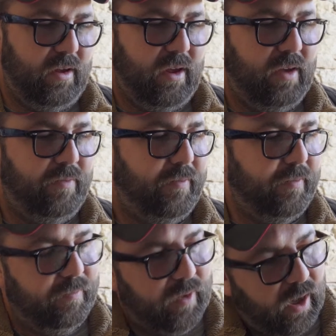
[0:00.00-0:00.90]

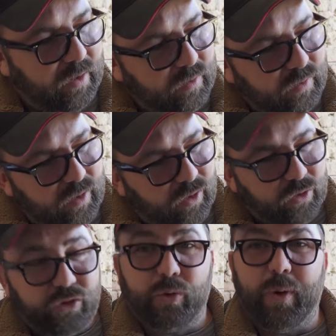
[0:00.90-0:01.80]
if you
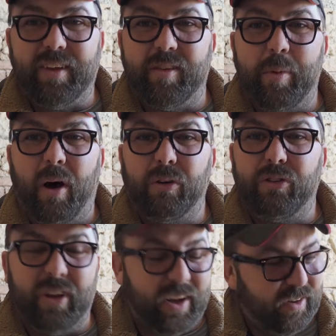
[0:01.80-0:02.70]
can squeeze the
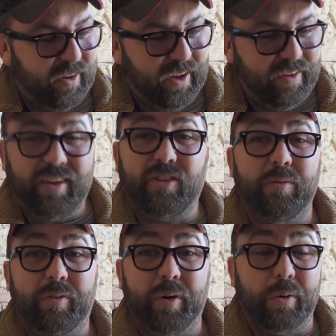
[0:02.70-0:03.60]
box and it
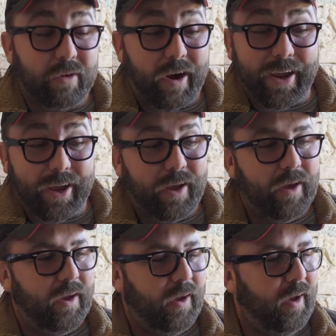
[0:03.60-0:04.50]
doesn't feel great.
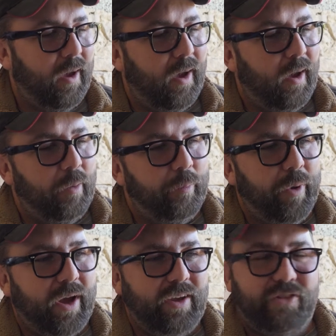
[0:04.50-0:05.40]

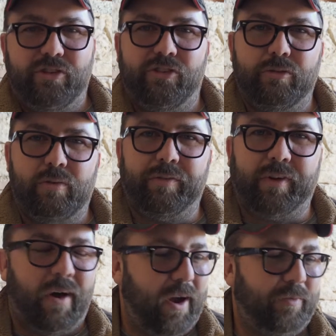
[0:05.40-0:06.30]
But it's just a rough
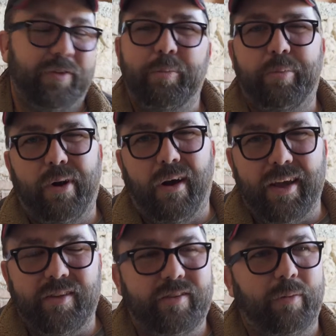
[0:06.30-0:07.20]
guide. For the
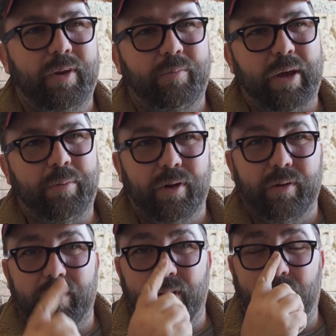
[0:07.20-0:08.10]
price, I mean,
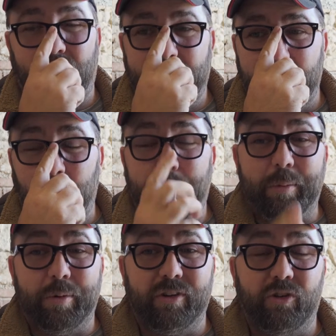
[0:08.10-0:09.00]
I don't know what
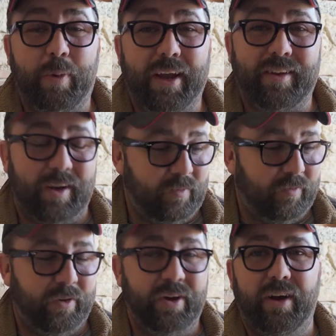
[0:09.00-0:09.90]
people are expecting
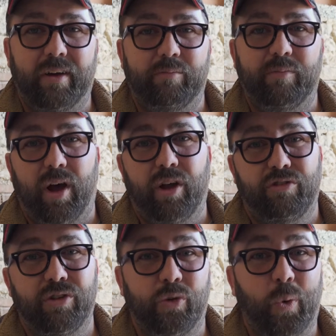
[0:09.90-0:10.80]
for
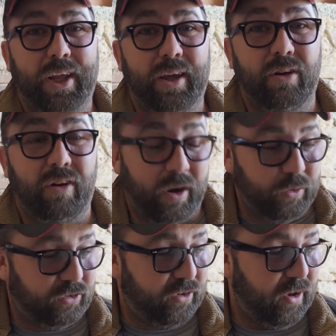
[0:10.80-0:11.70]
120
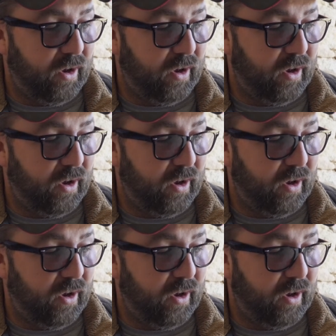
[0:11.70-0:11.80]
euros.